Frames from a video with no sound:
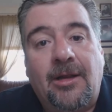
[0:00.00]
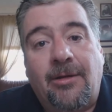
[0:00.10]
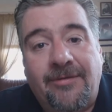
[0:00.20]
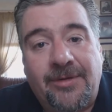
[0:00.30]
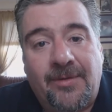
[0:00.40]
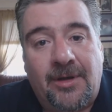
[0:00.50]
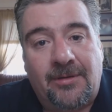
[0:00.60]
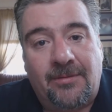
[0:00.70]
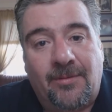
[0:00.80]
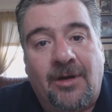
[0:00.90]
Hello
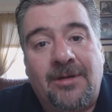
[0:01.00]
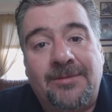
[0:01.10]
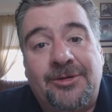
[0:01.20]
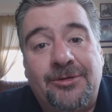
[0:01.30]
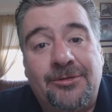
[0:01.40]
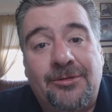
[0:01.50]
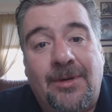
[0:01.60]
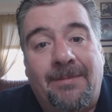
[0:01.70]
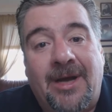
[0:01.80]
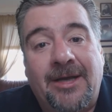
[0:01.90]
everyone, welcome
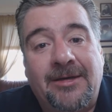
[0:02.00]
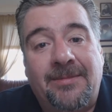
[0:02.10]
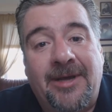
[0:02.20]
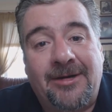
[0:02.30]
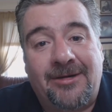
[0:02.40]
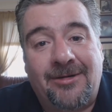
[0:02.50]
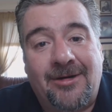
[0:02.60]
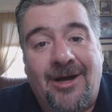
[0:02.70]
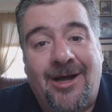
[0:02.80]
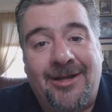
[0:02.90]
to
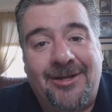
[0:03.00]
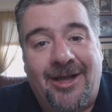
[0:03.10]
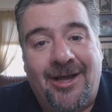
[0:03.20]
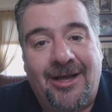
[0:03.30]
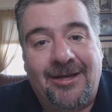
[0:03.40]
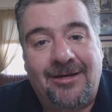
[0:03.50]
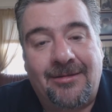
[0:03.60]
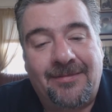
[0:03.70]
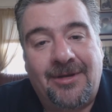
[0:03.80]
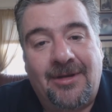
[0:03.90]
Mender Online.
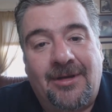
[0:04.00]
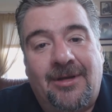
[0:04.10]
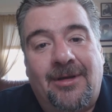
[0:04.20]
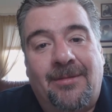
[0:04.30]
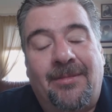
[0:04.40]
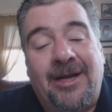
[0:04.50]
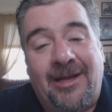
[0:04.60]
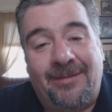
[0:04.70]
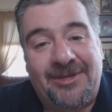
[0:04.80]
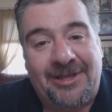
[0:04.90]
My
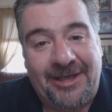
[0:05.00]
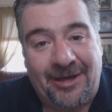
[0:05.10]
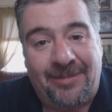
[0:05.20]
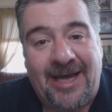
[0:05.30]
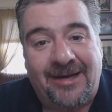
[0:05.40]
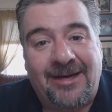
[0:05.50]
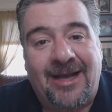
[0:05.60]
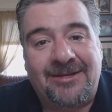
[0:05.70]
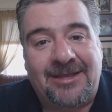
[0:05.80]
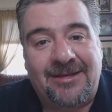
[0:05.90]
name is Leo
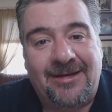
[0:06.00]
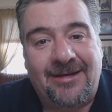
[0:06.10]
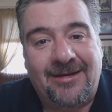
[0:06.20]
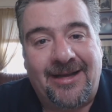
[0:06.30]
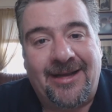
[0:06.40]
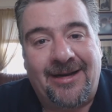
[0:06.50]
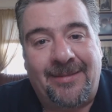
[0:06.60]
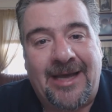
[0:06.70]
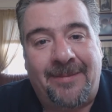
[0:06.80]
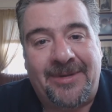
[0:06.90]
Battenhausen and
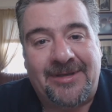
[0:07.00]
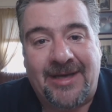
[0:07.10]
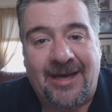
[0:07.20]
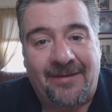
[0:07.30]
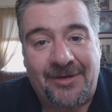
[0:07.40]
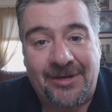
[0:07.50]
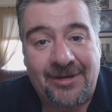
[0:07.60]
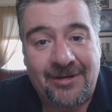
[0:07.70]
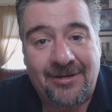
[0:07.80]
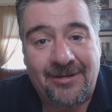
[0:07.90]
I'm happy to have you
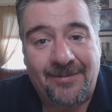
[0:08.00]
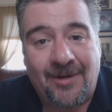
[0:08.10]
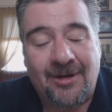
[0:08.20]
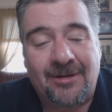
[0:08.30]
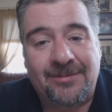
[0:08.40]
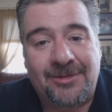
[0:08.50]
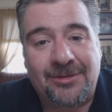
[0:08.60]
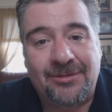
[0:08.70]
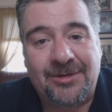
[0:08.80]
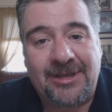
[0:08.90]
here. Welcome
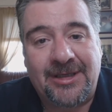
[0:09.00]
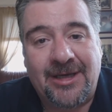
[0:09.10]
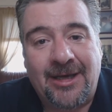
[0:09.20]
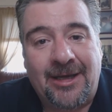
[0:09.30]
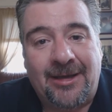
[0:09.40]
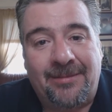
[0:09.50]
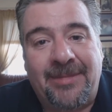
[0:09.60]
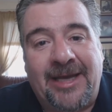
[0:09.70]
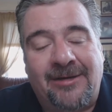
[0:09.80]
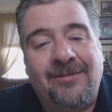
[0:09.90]
to the
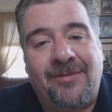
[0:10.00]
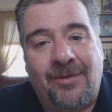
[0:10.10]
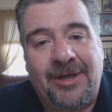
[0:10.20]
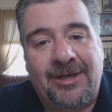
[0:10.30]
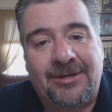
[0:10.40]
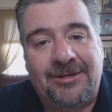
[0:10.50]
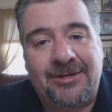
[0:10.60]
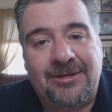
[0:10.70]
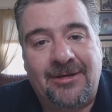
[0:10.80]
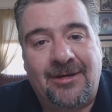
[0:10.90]
maiden
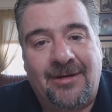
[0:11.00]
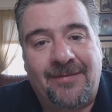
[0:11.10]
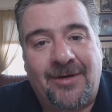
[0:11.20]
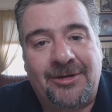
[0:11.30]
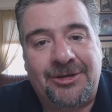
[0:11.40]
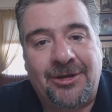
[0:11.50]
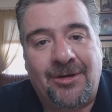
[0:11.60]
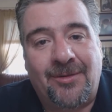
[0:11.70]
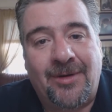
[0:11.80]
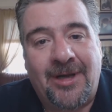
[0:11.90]
voyage of our
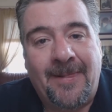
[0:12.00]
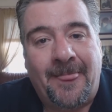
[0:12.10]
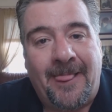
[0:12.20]
show.